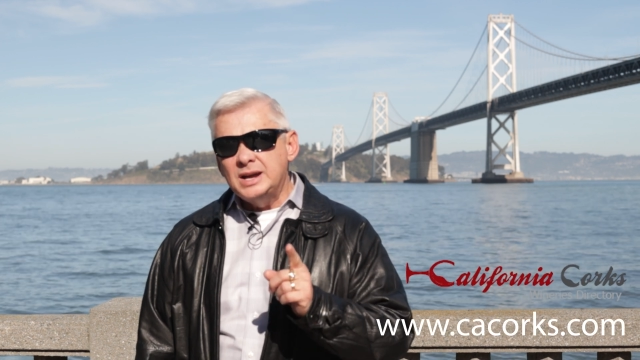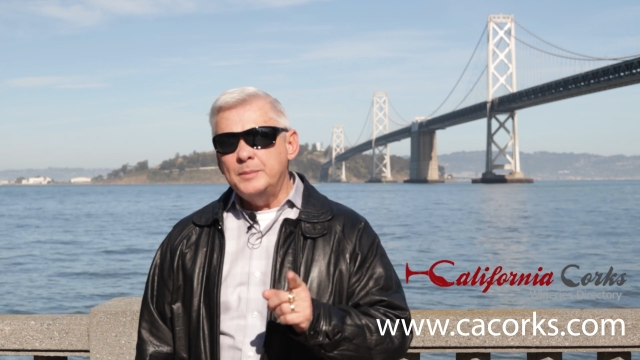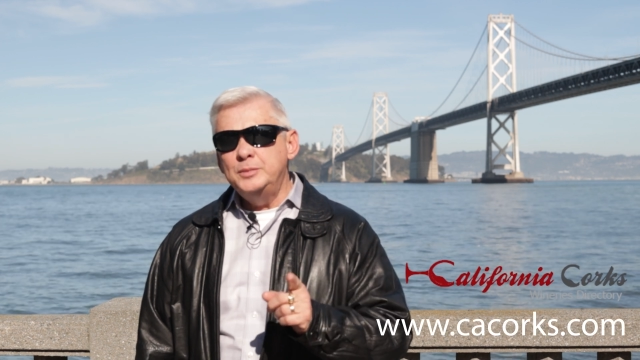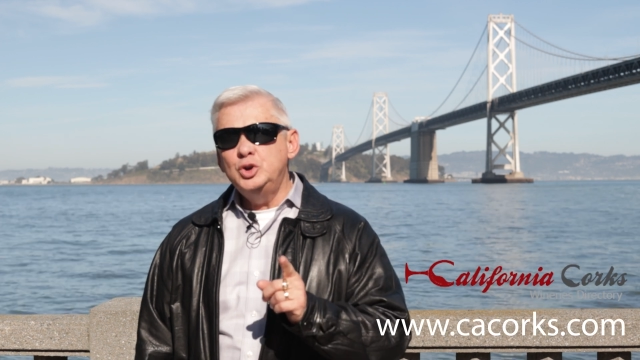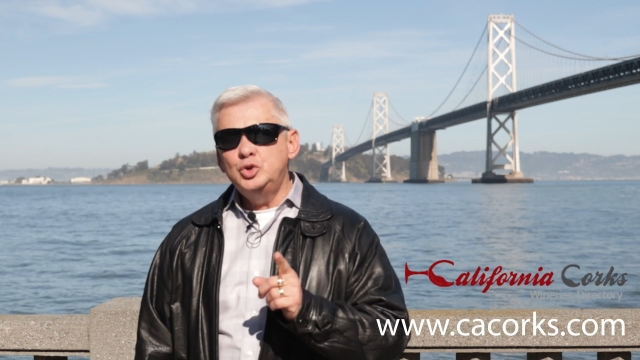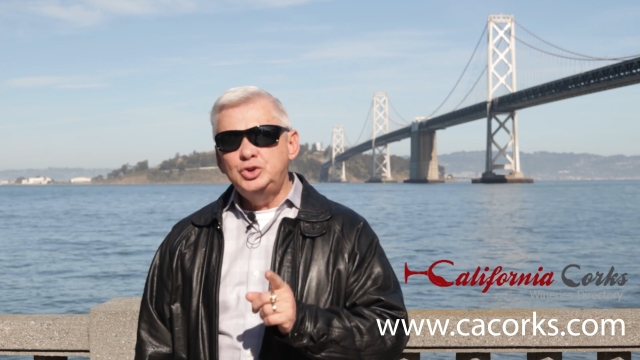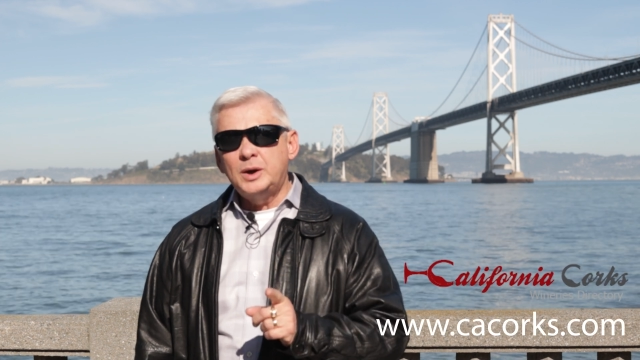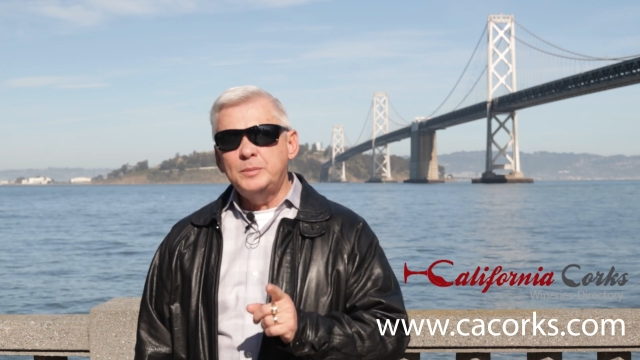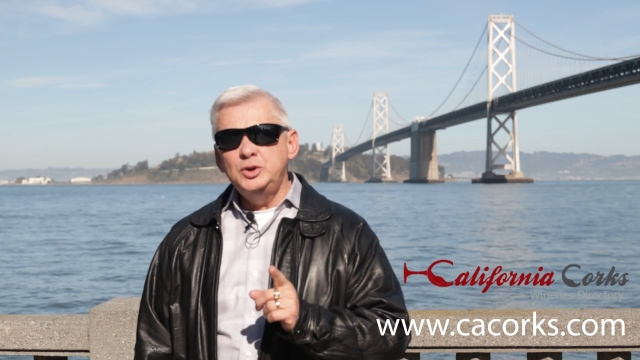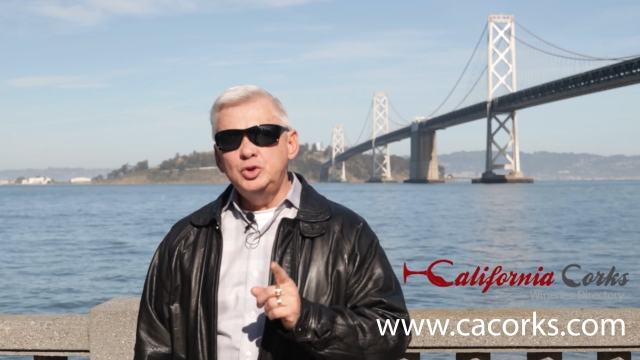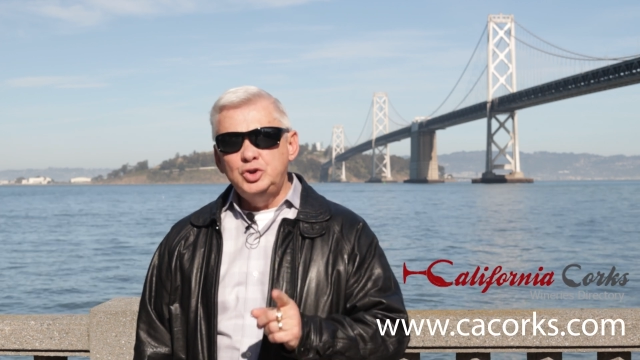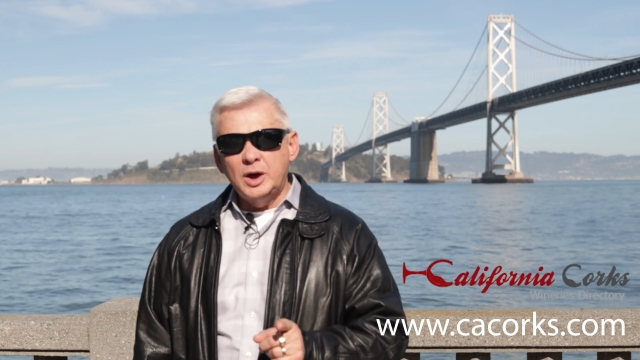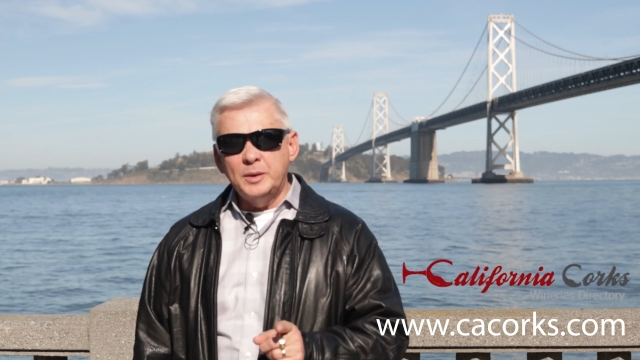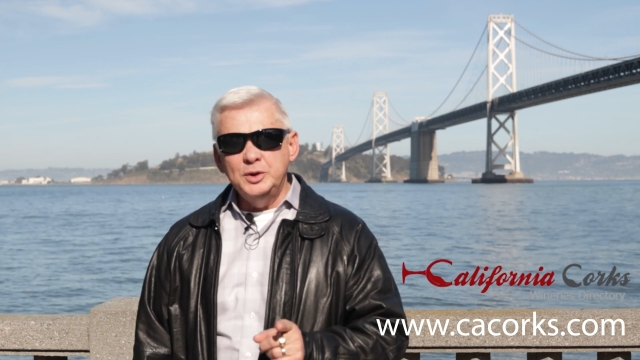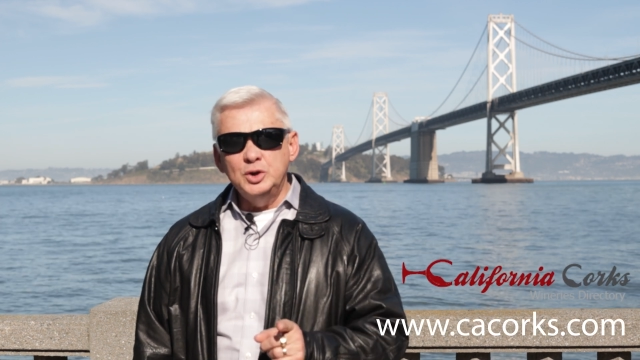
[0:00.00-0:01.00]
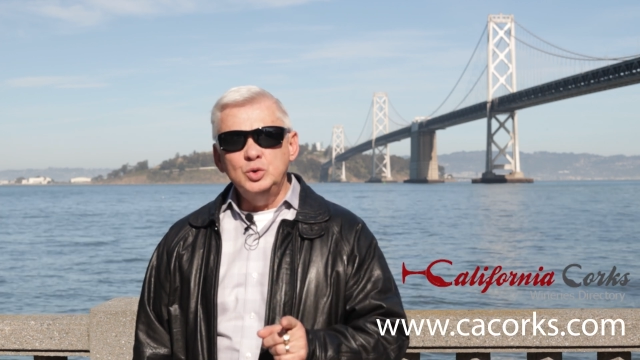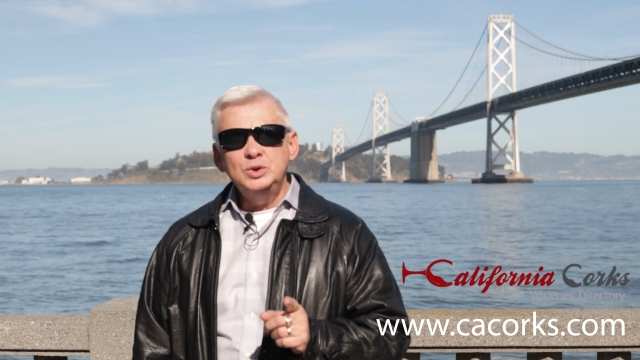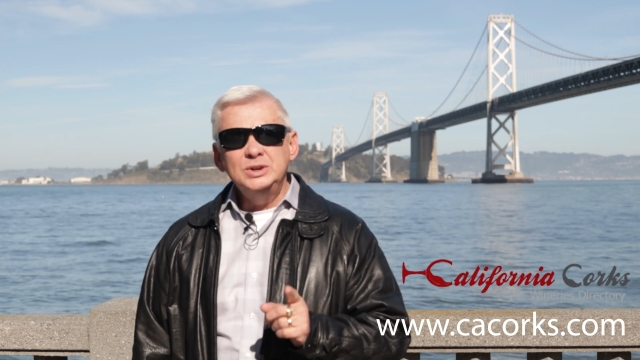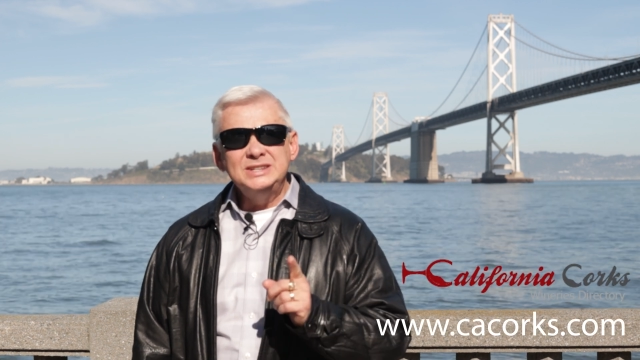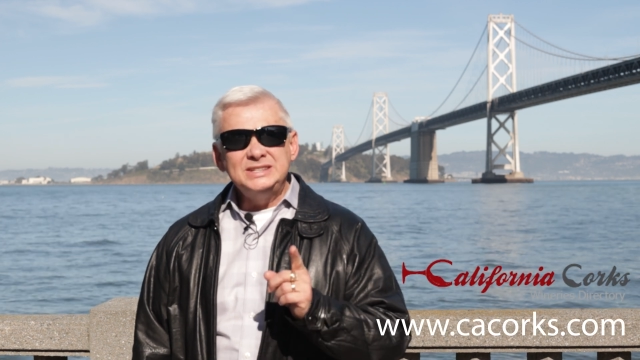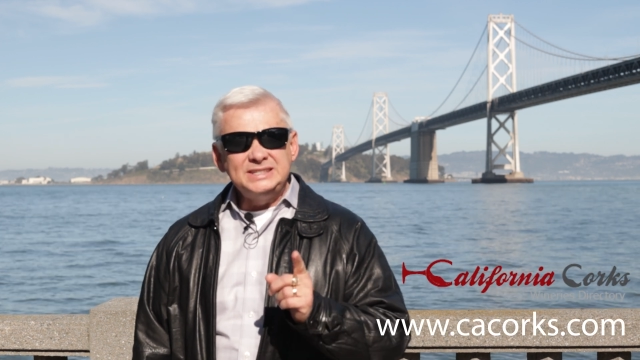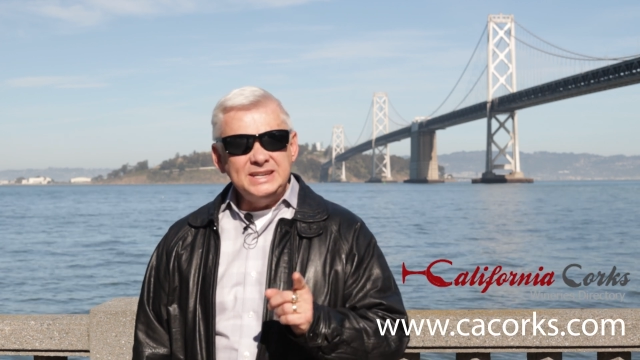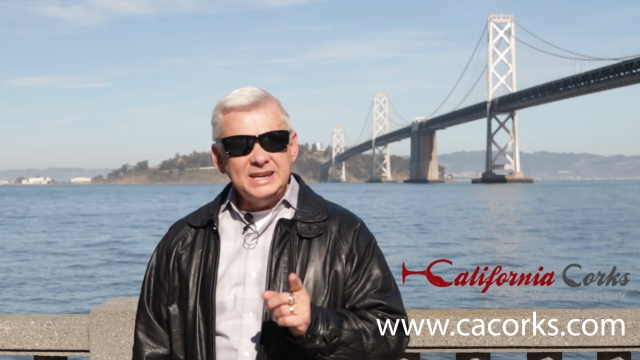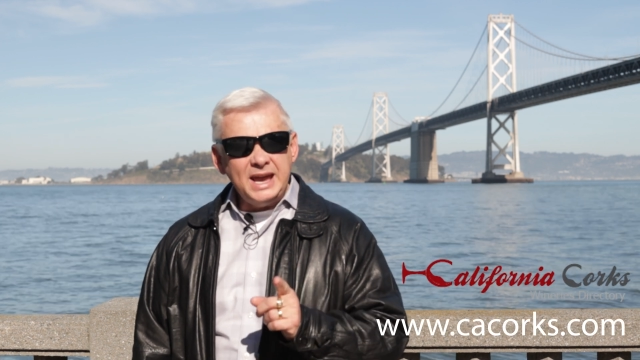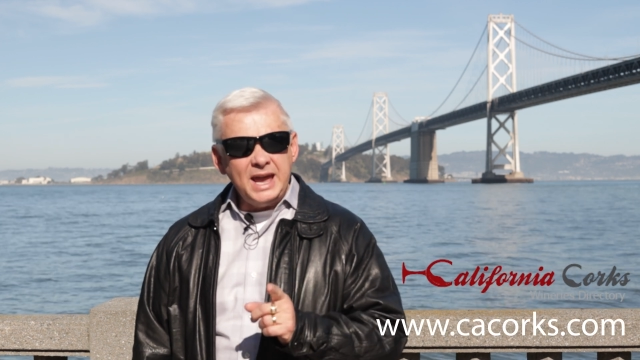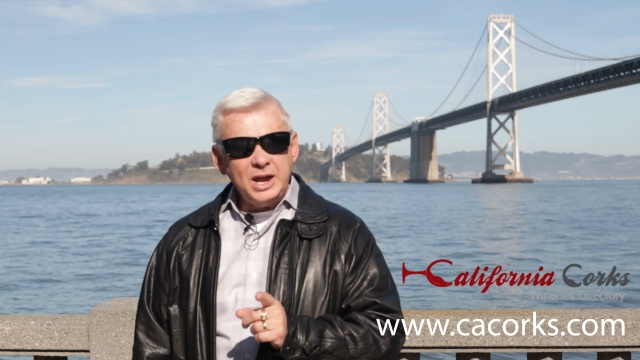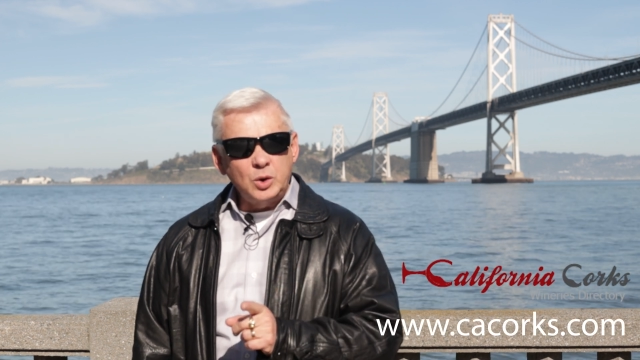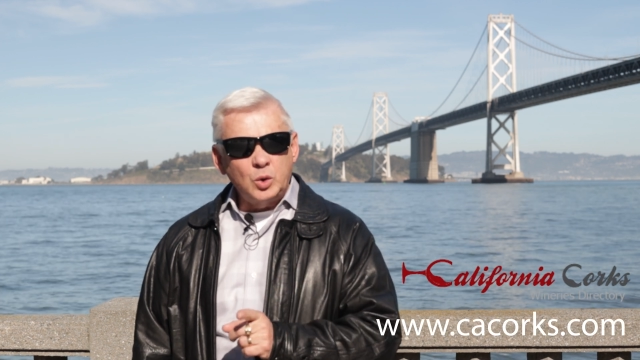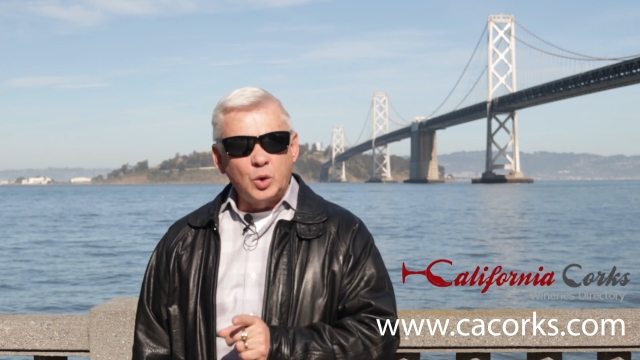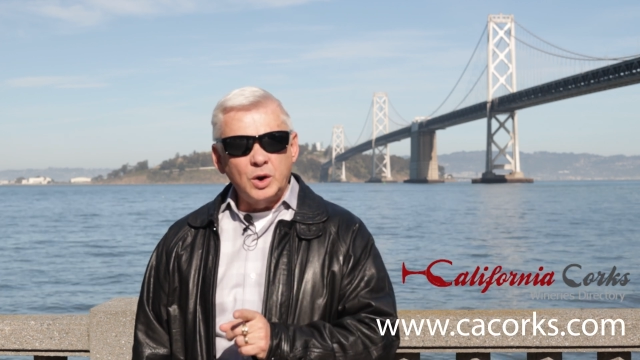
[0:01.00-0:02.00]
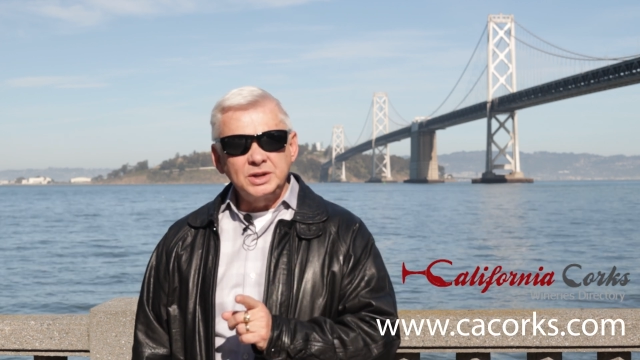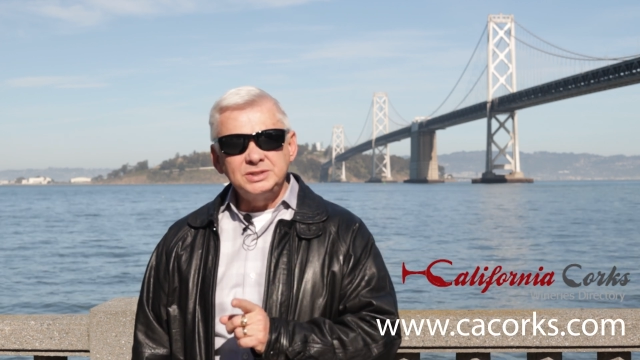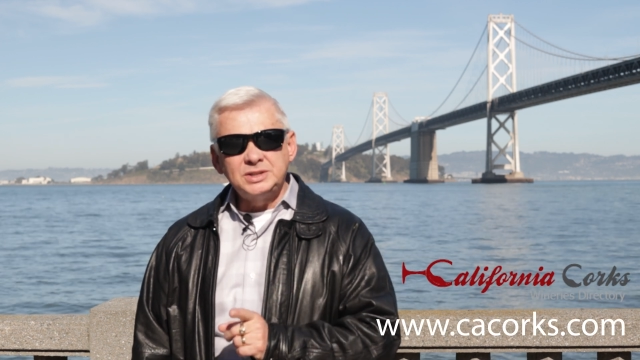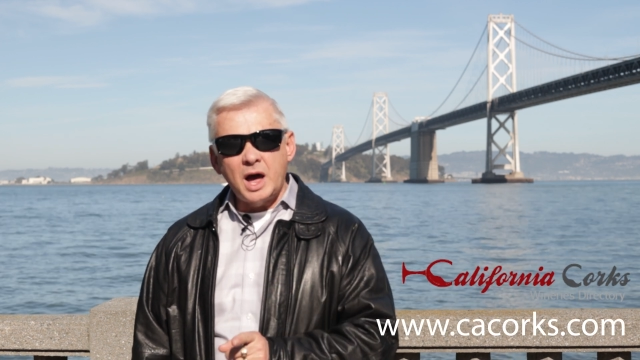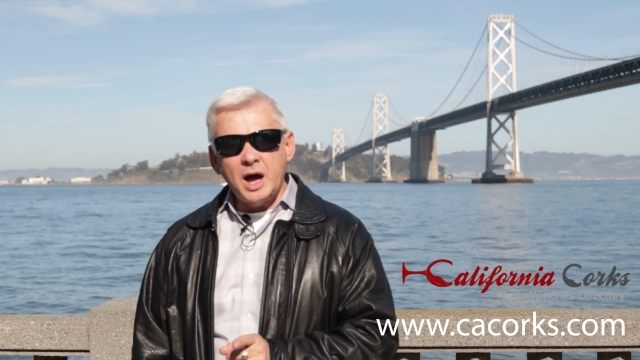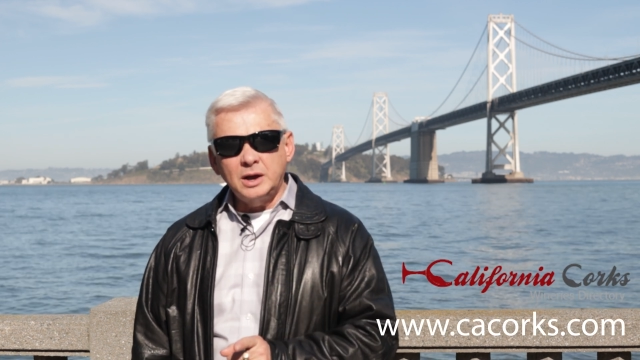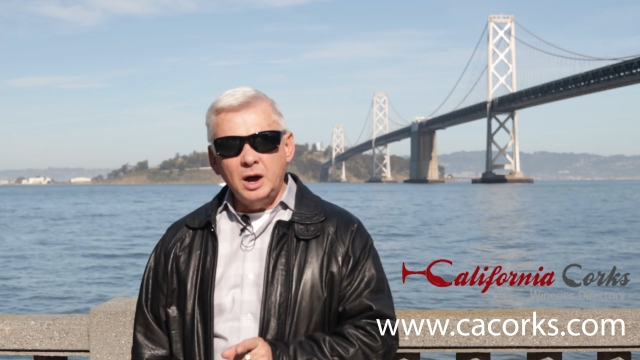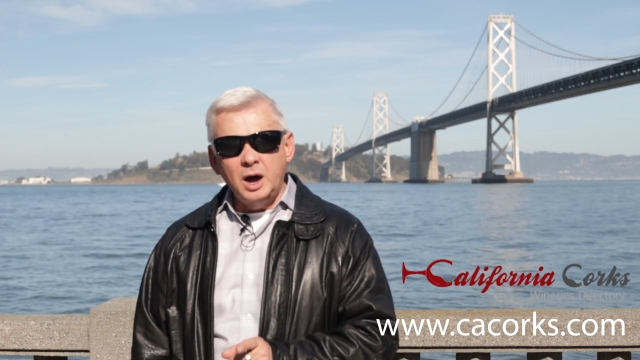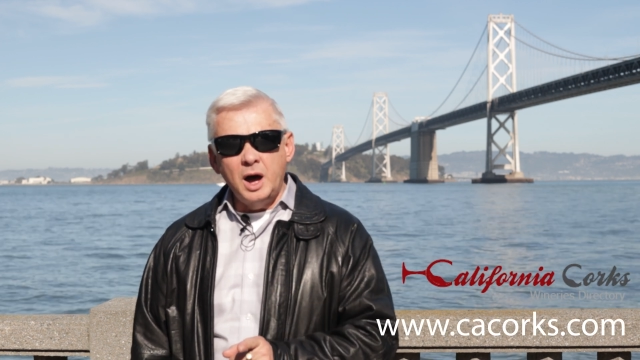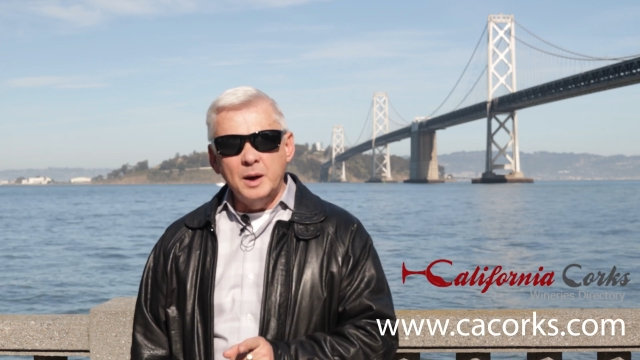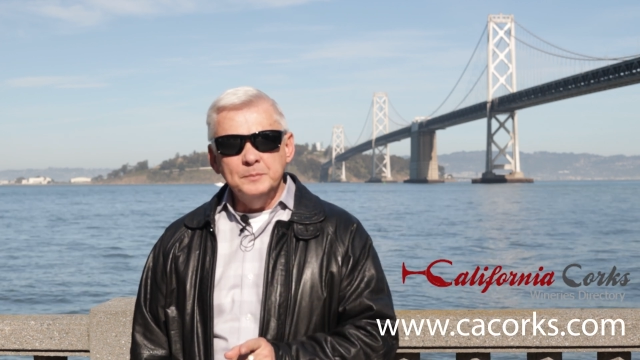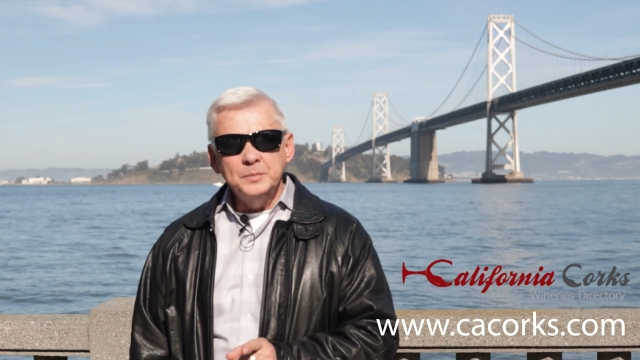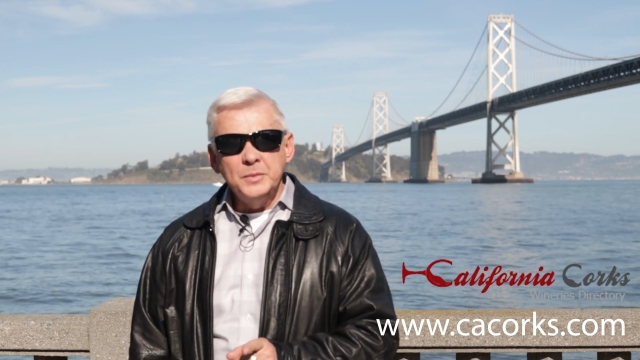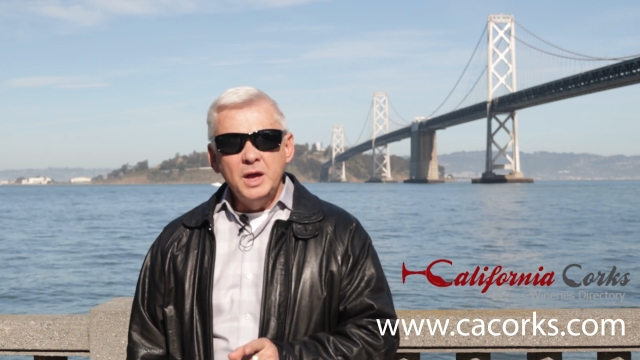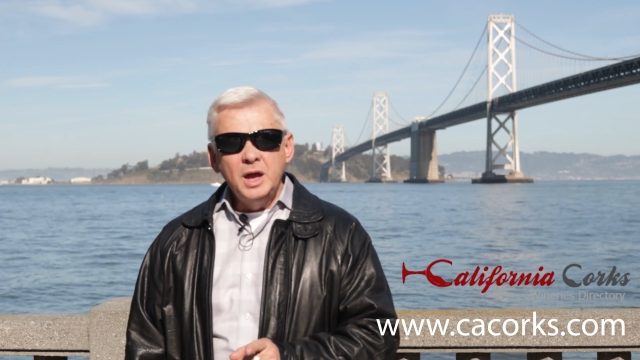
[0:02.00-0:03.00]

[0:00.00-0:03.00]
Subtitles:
www.cacorks.com.